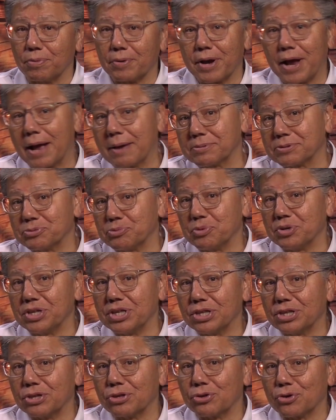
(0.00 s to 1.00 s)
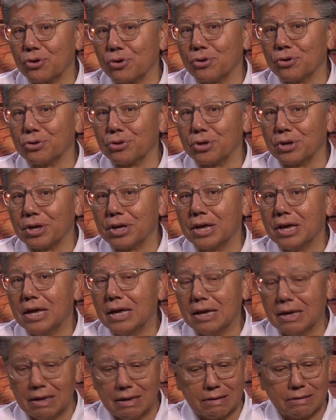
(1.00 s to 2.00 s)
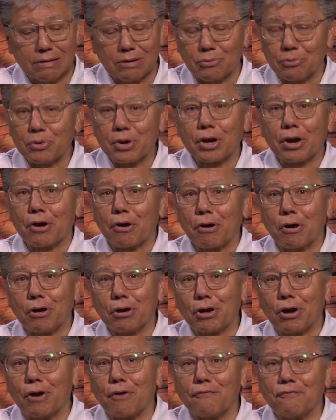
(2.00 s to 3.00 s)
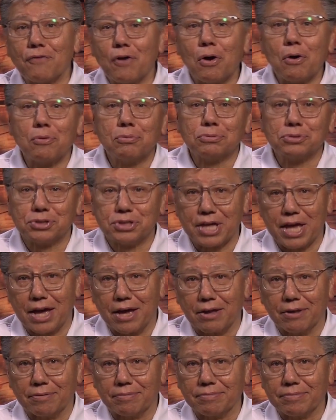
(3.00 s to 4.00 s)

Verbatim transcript: Perhaps we need to turn the, the ringer on our phones down